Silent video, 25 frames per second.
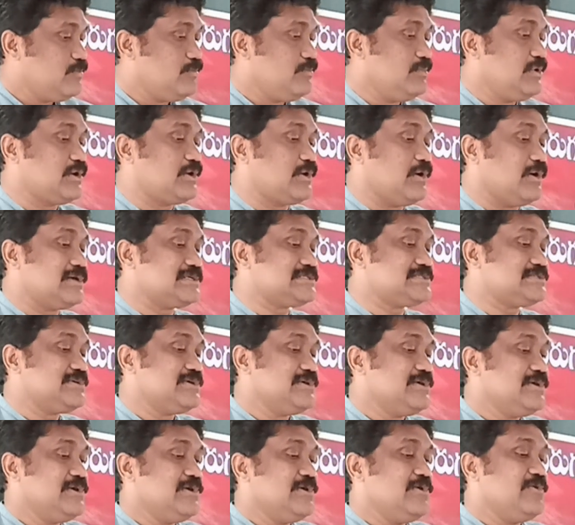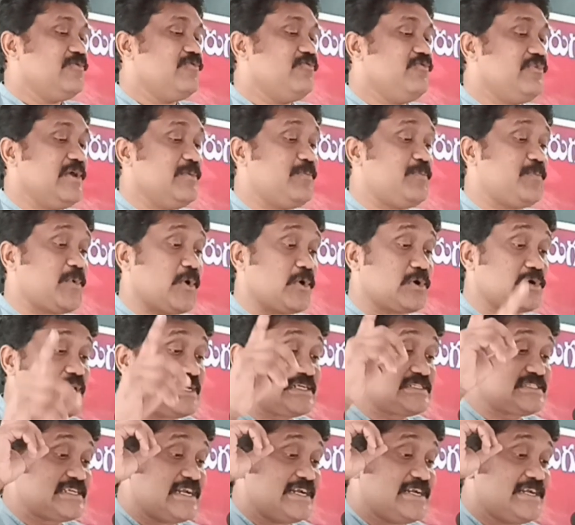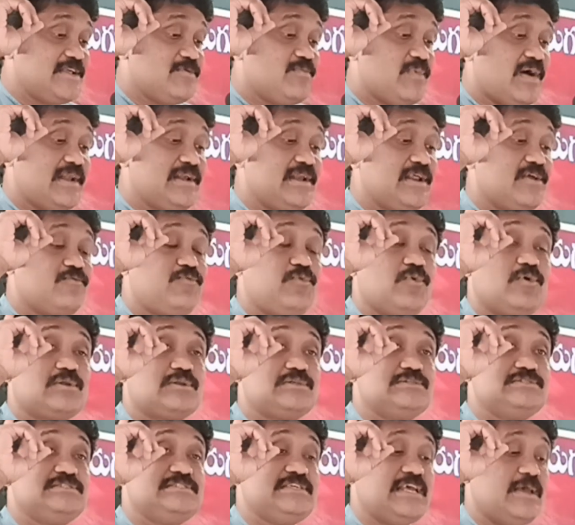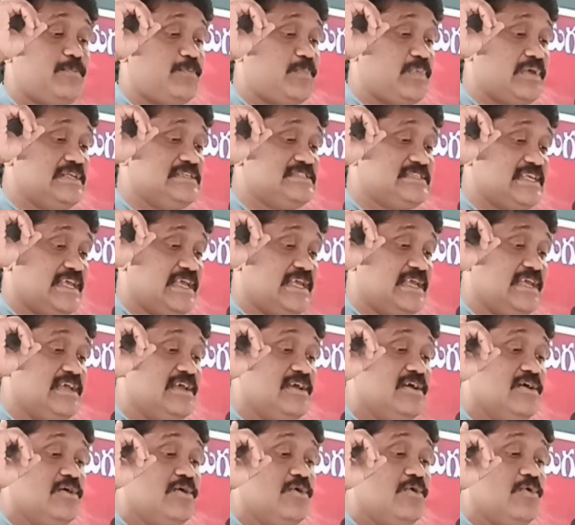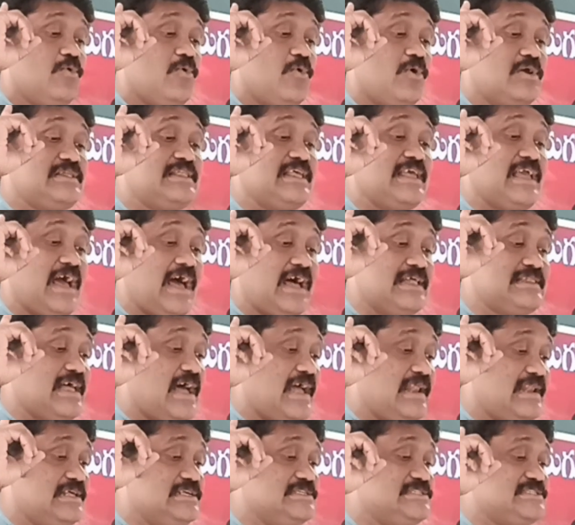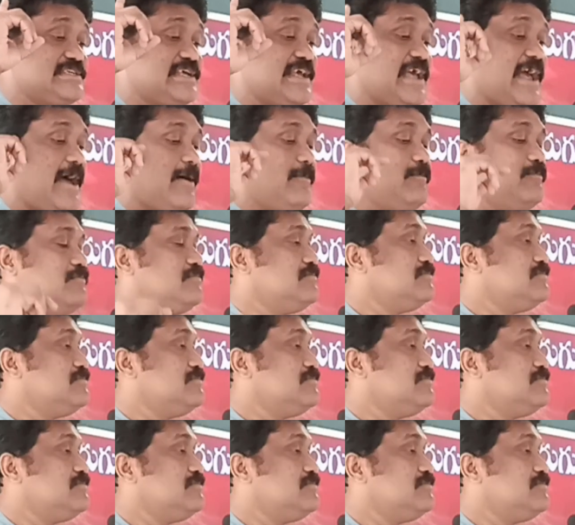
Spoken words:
because we protested demanding for JPZ on the Adani scam.